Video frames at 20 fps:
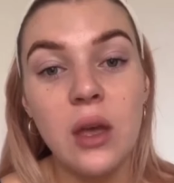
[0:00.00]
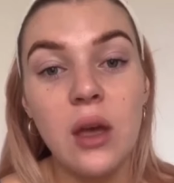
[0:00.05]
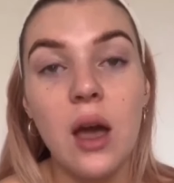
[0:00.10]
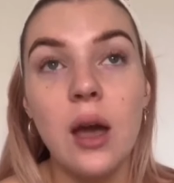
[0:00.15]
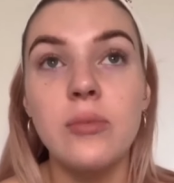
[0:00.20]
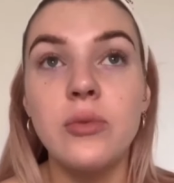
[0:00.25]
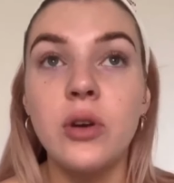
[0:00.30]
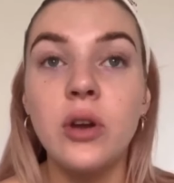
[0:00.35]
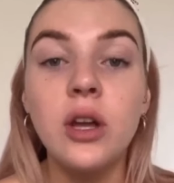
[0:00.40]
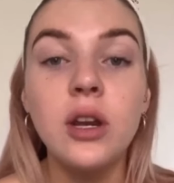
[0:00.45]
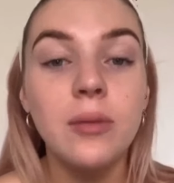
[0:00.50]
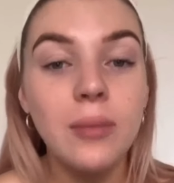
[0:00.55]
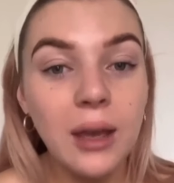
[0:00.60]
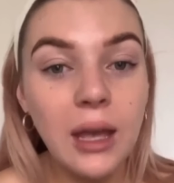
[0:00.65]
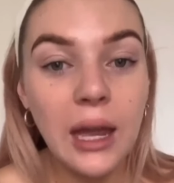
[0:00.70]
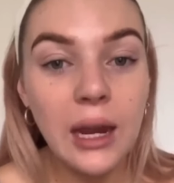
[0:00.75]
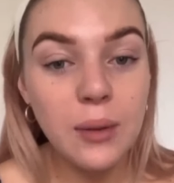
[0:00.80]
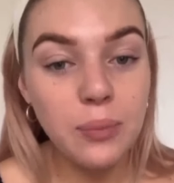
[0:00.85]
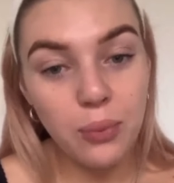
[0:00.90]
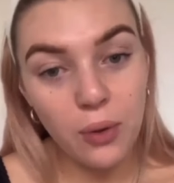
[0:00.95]
I'm not gonna make
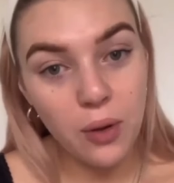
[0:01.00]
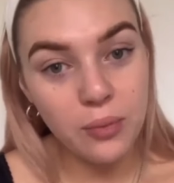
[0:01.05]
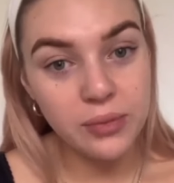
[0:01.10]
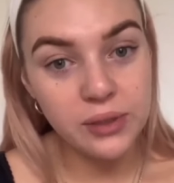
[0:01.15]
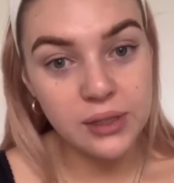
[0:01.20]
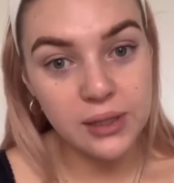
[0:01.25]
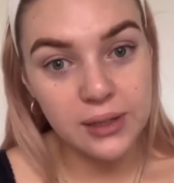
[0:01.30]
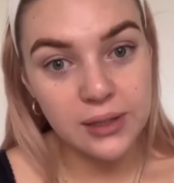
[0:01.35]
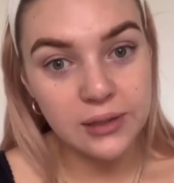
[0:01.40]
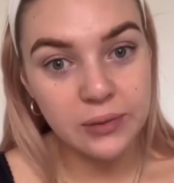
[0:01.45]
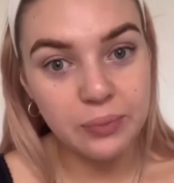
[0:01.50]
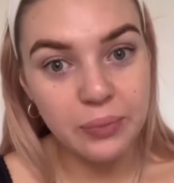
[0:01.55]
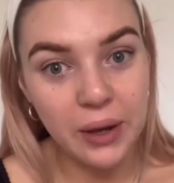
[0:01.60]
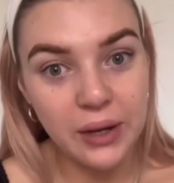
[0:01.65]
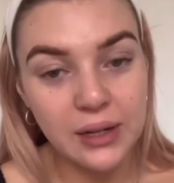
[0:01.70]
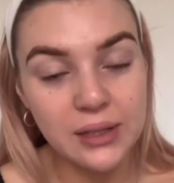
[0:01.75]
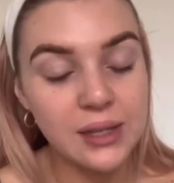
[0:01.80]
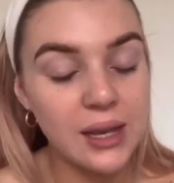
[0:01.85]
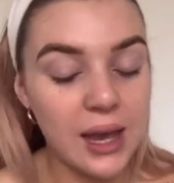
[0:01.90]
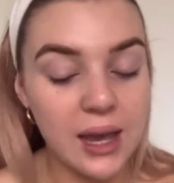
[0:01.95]
any promises, but
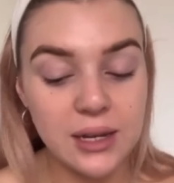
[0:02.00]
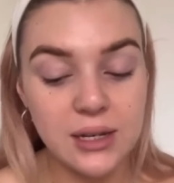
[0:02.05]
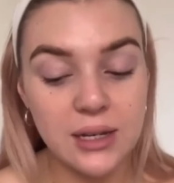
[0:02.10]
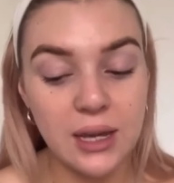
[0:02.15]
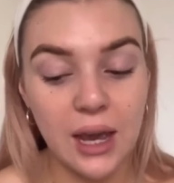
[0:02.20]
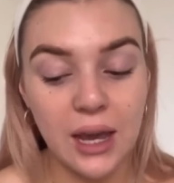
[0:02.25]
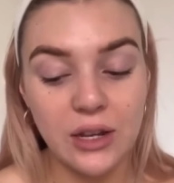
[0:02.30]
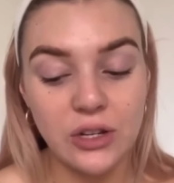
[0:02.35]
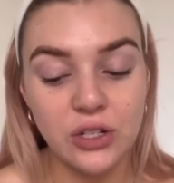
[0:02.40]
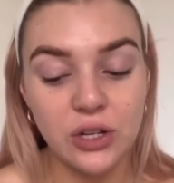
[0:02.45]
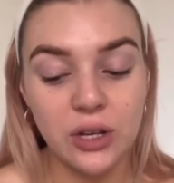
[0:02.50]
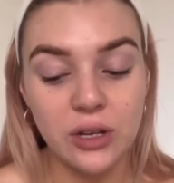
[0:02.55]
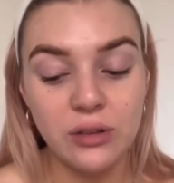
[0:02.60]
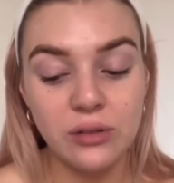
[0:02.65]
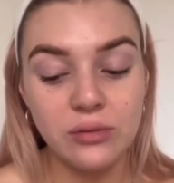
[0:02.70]
it's anti-aging